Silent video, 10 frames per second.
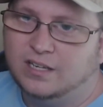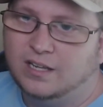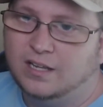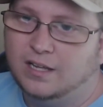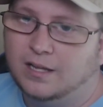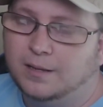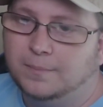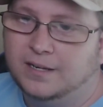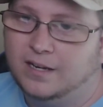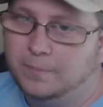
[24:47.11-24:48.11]

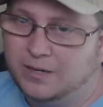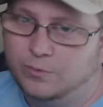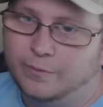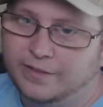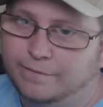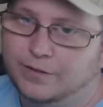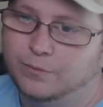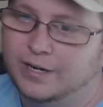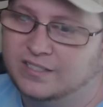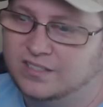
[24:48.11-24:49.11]
and then they make one with the
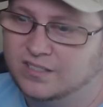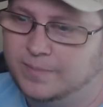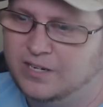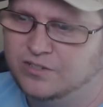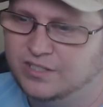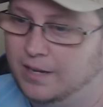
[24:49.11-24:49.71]
footrest and speakers,